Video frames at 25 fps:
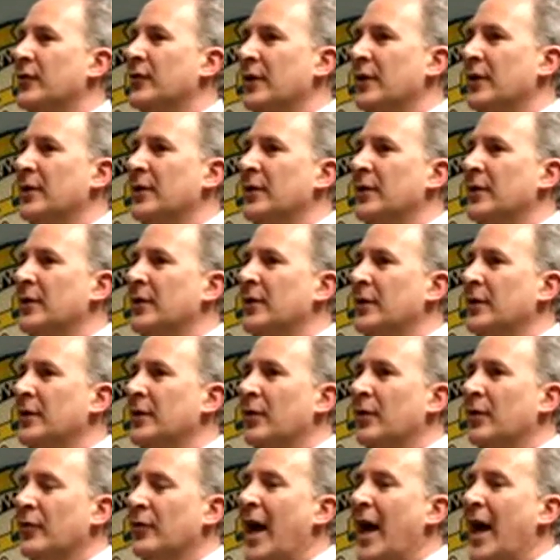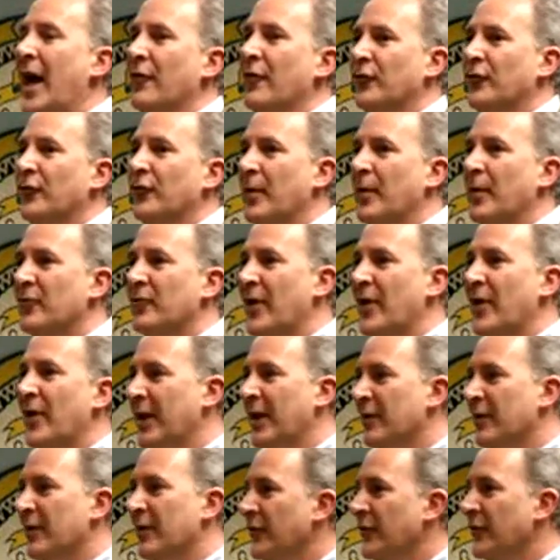in, you know, the House of
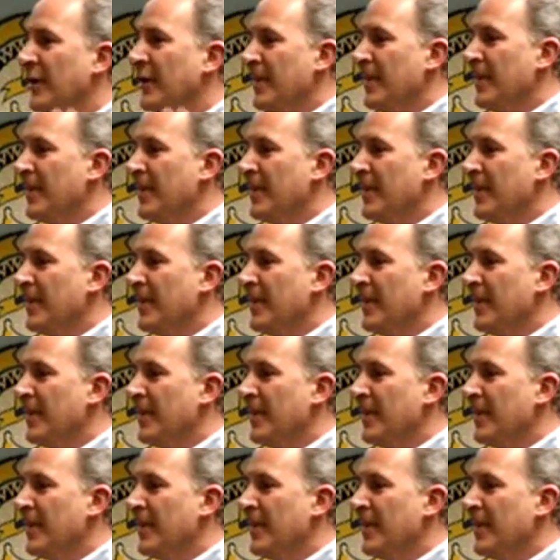Representatives,